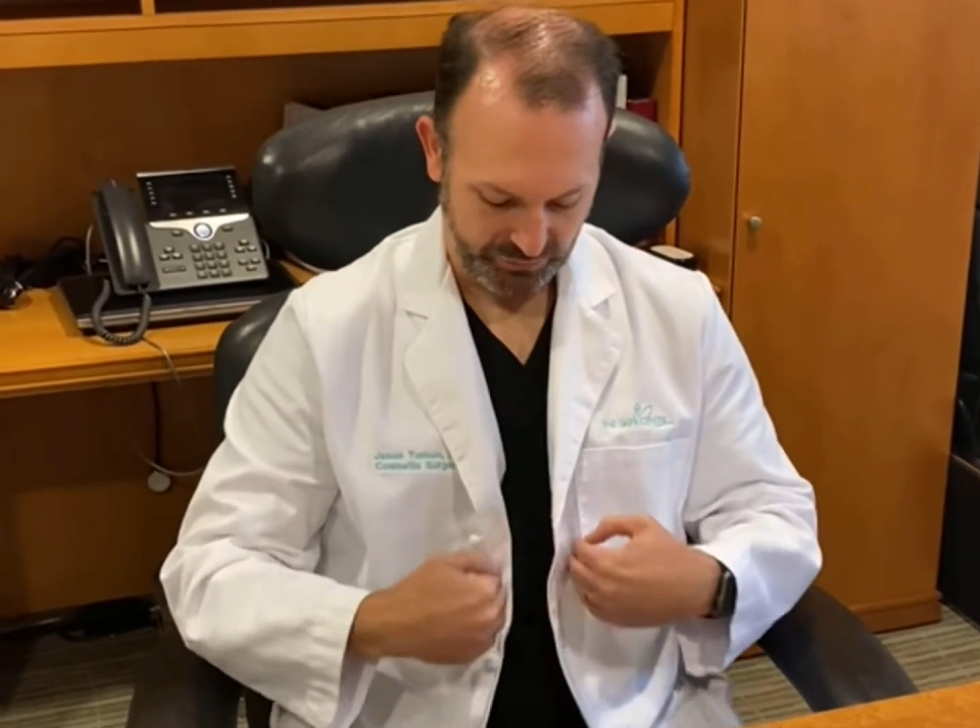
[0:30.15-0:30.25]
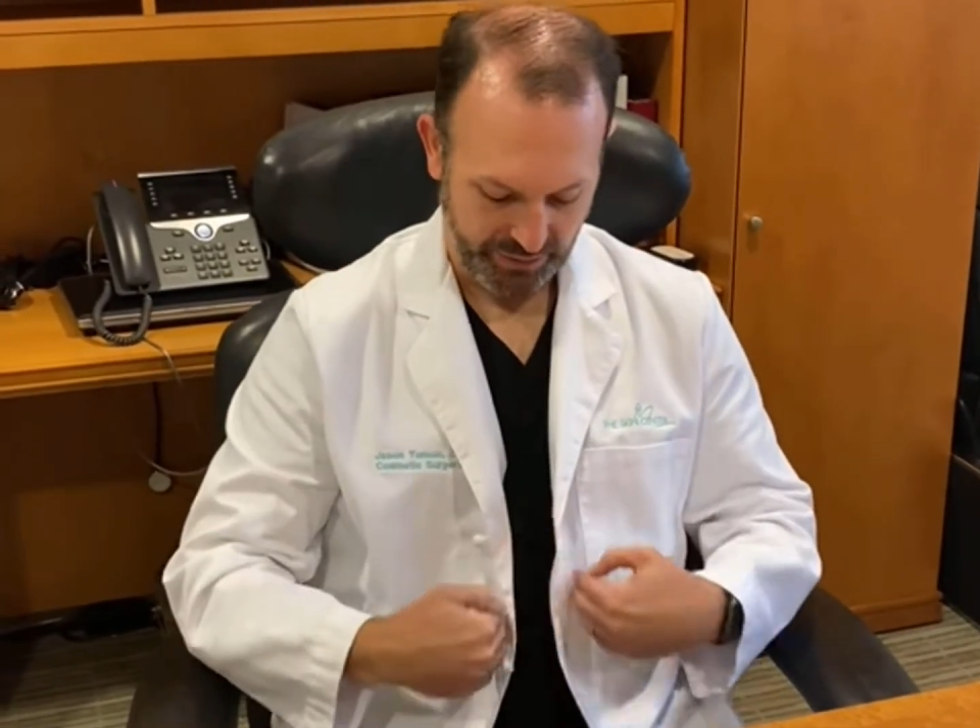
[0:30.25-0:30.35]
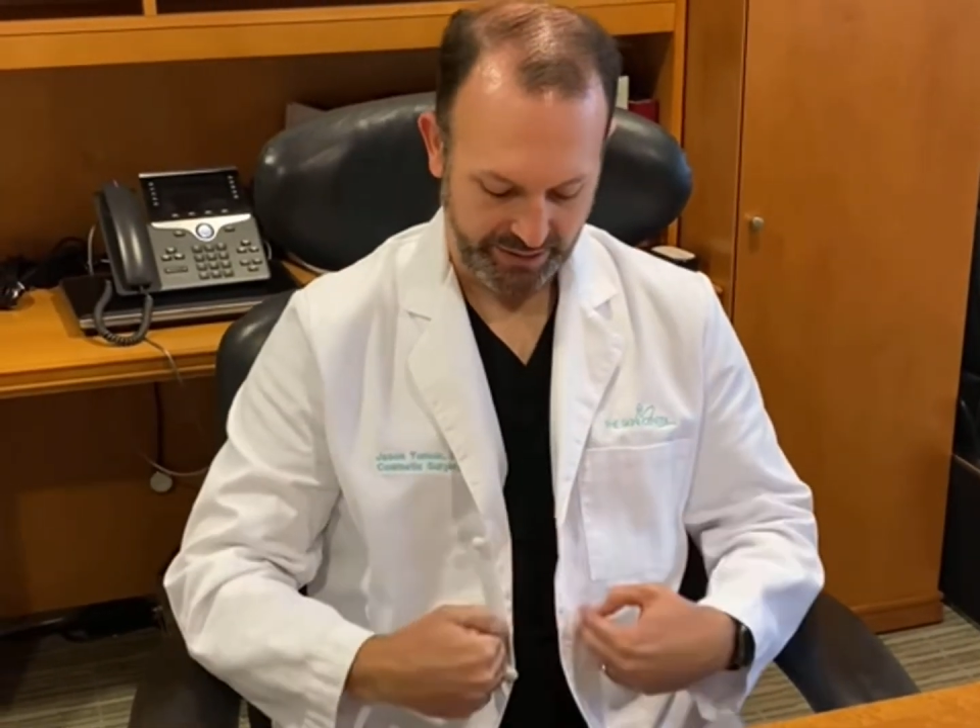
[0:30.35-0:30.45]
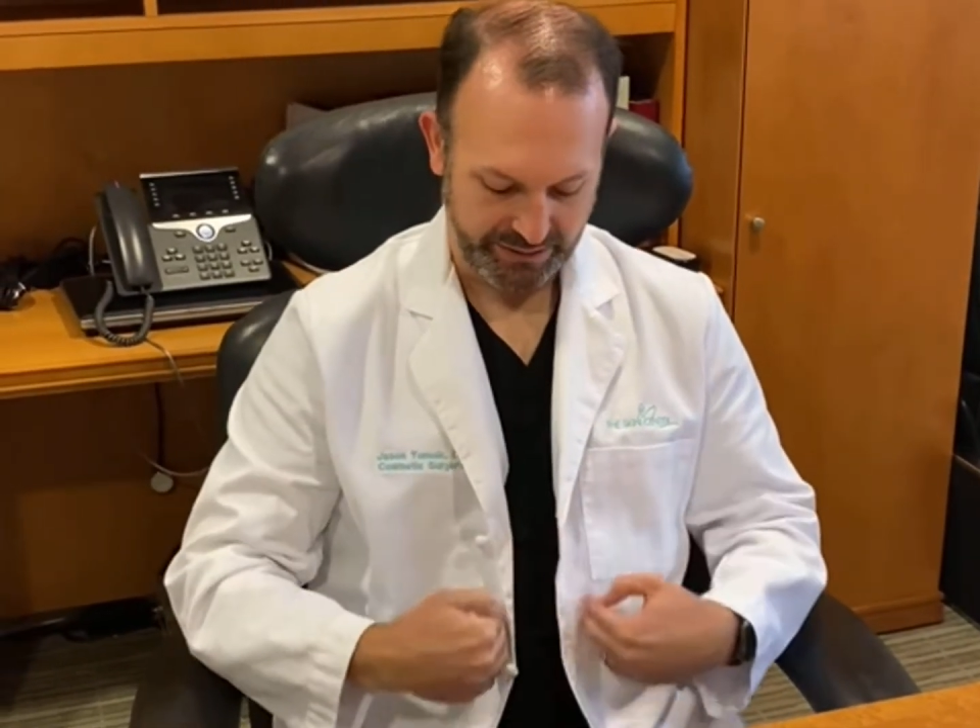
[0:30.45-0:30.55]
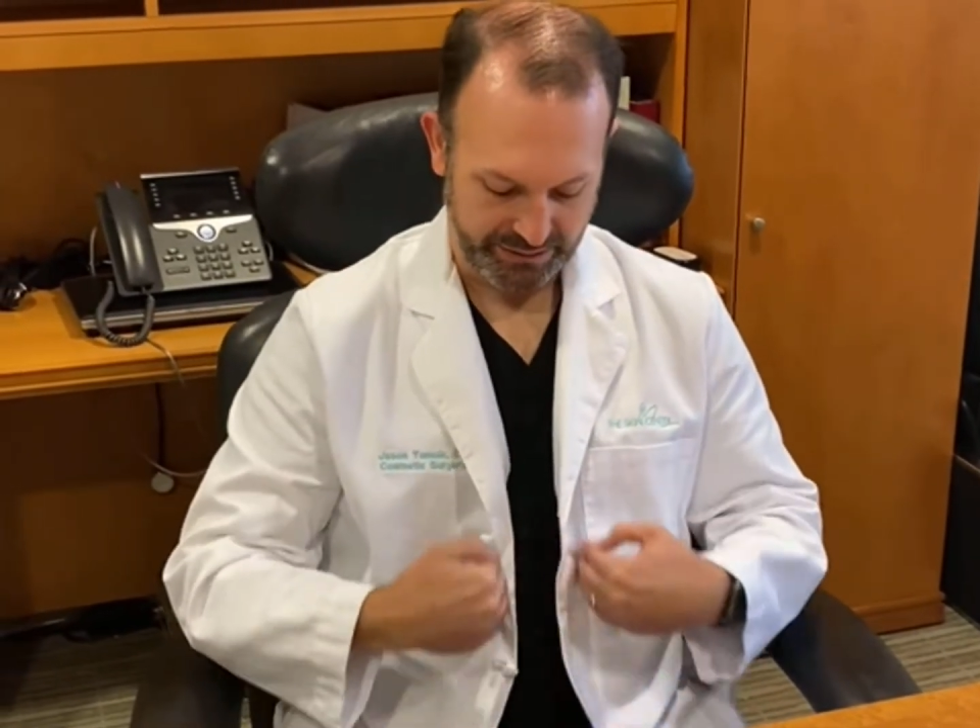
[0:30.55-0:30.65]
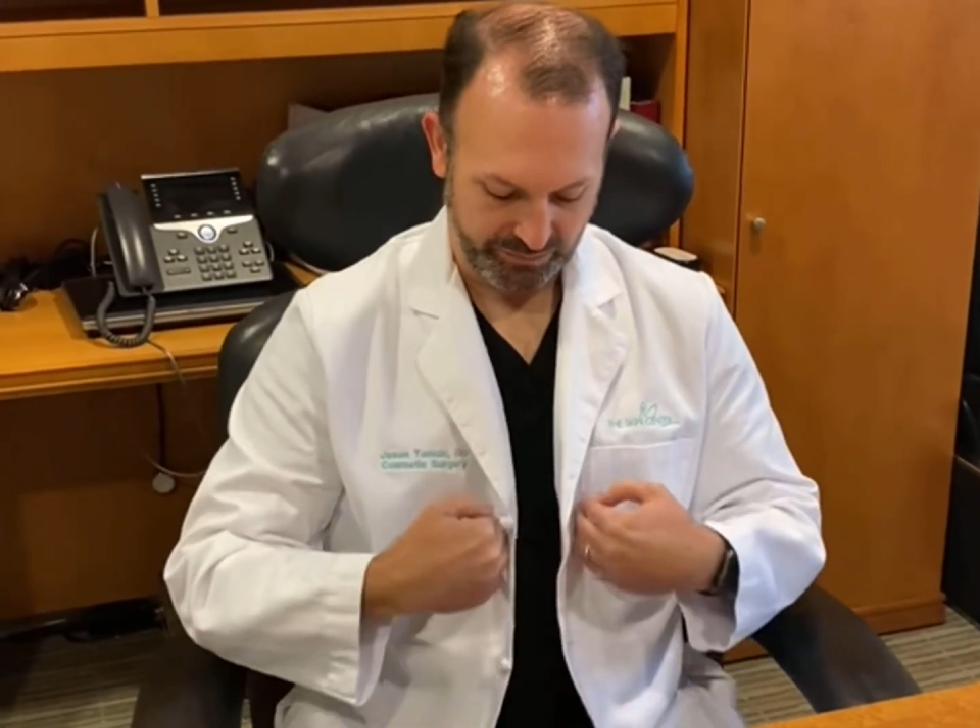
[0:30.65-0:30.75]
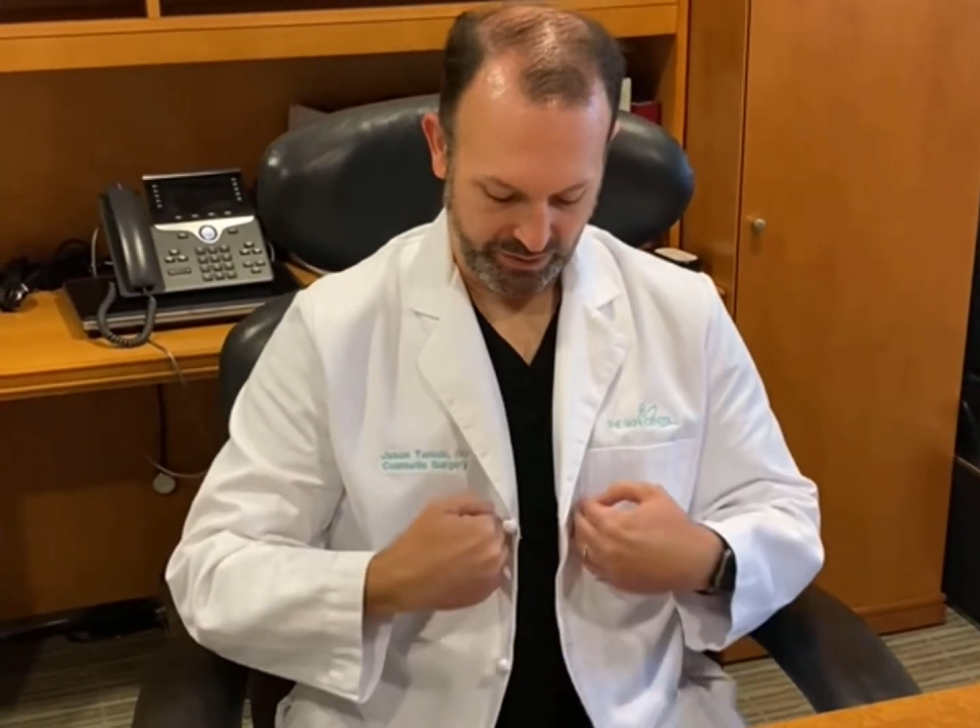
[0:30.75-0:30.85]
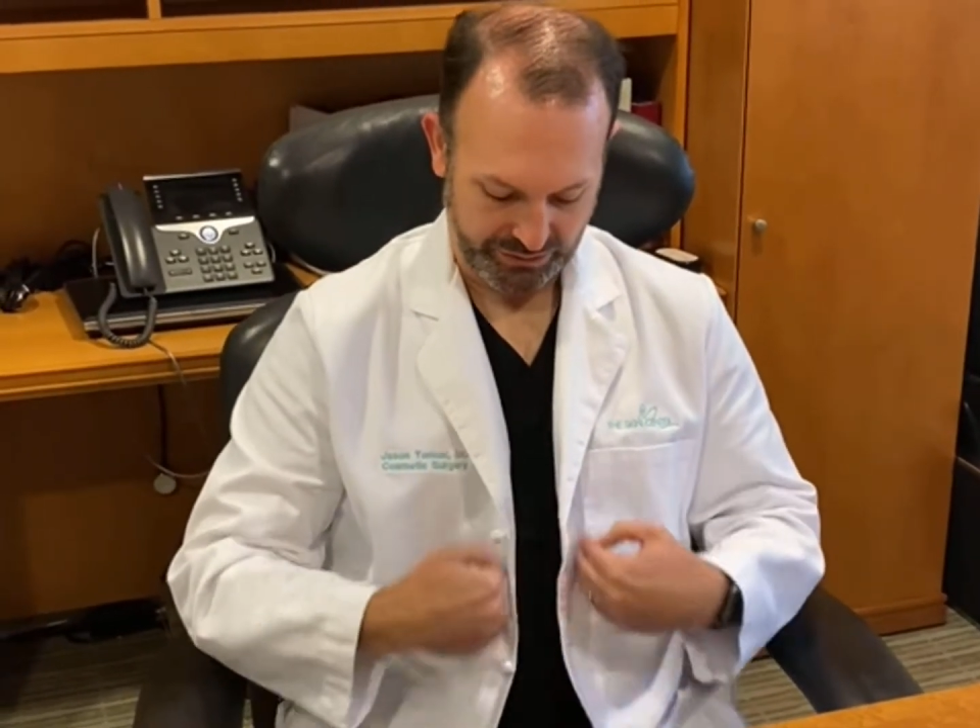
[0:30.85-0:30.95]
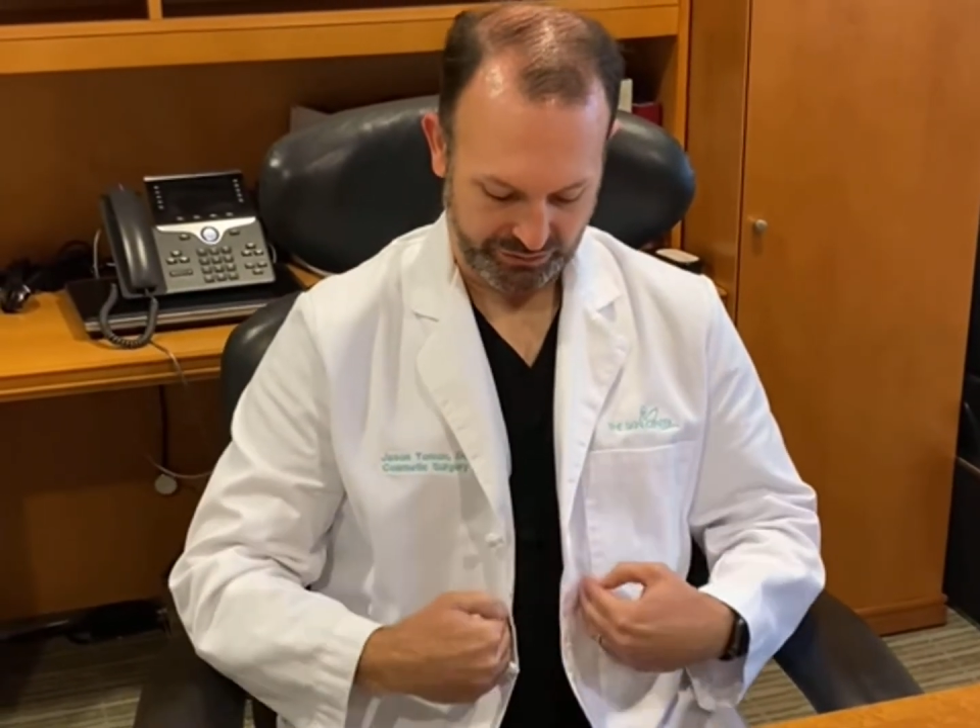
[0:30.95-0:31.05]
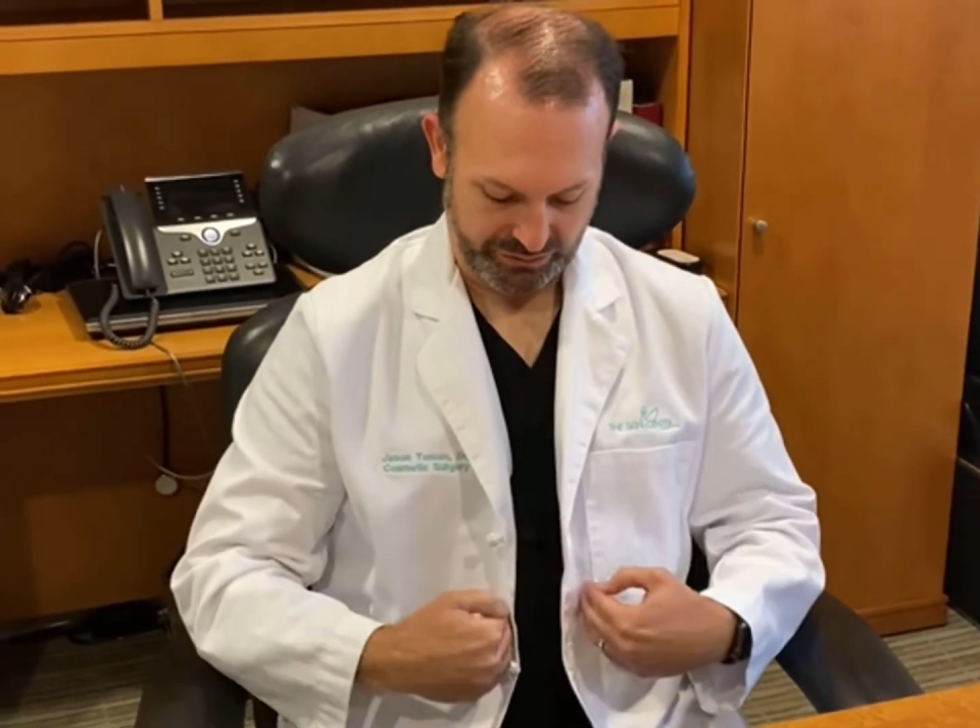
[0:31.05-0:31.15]
rectus
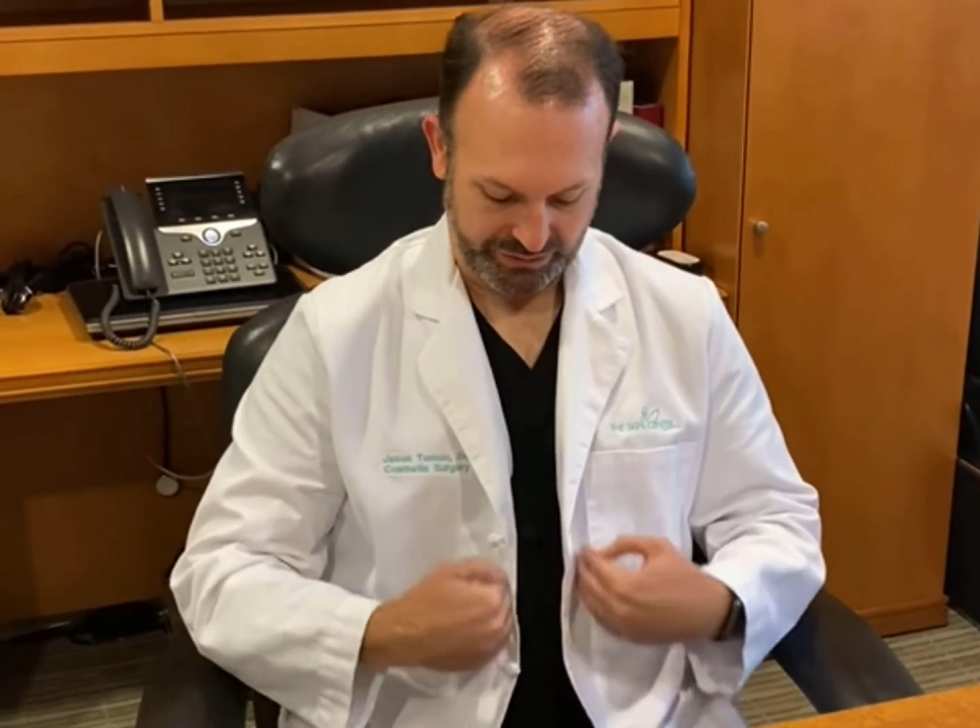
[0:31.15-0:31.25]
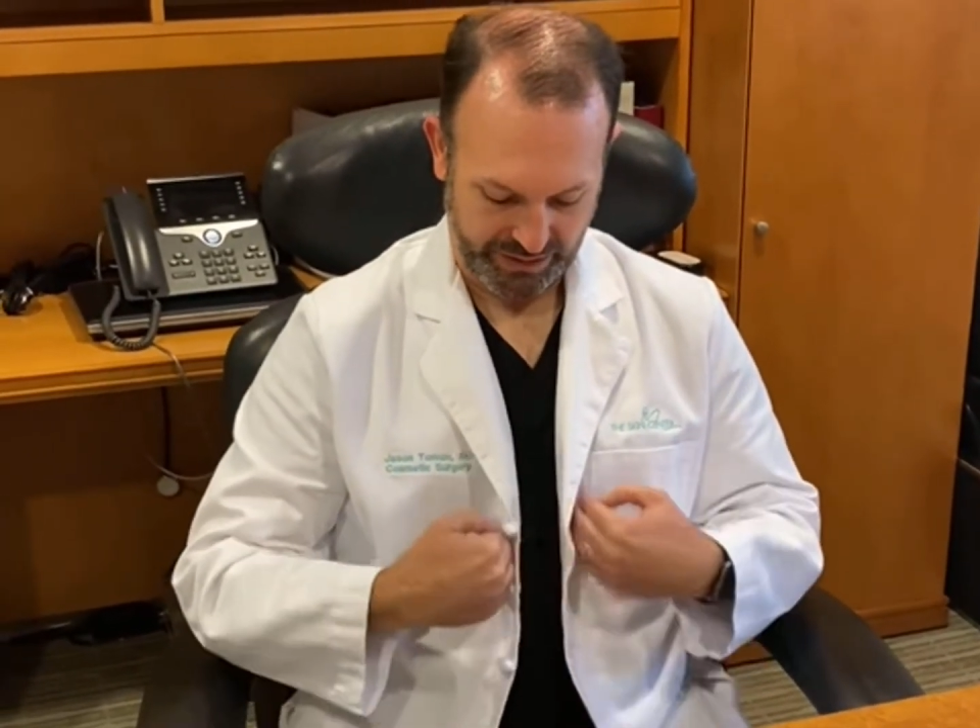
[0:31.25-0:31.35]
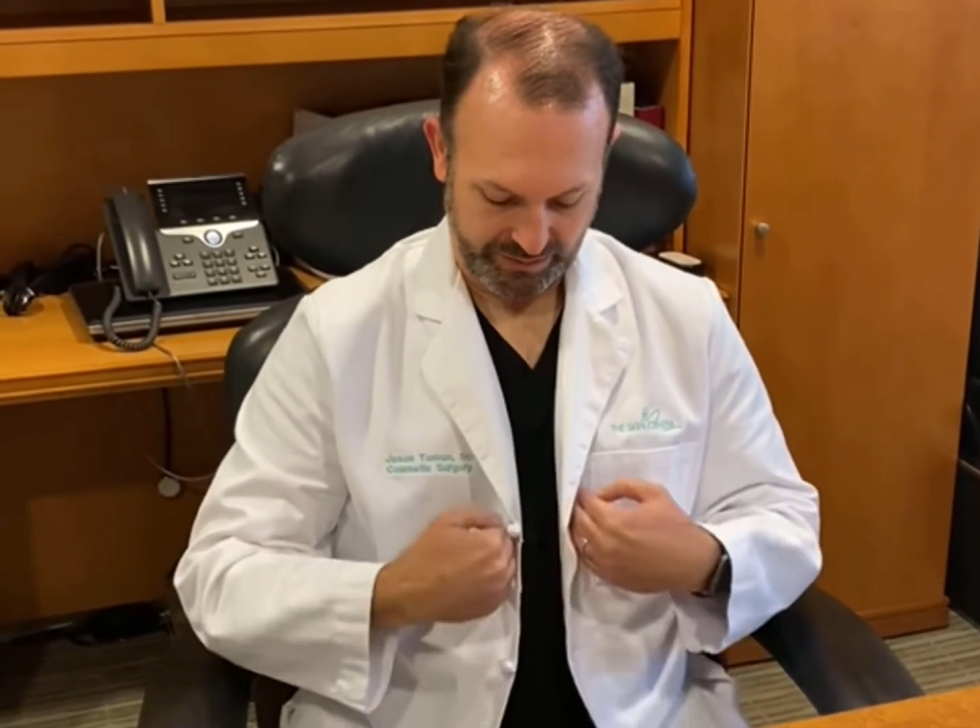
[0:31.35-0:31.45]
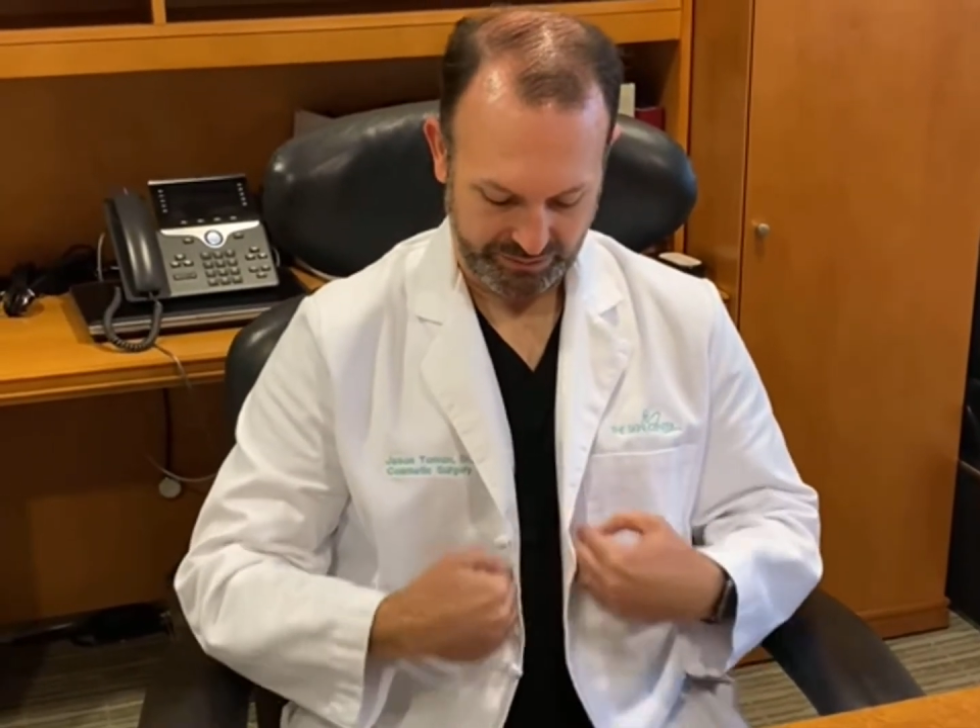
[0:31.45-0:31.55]
muscles,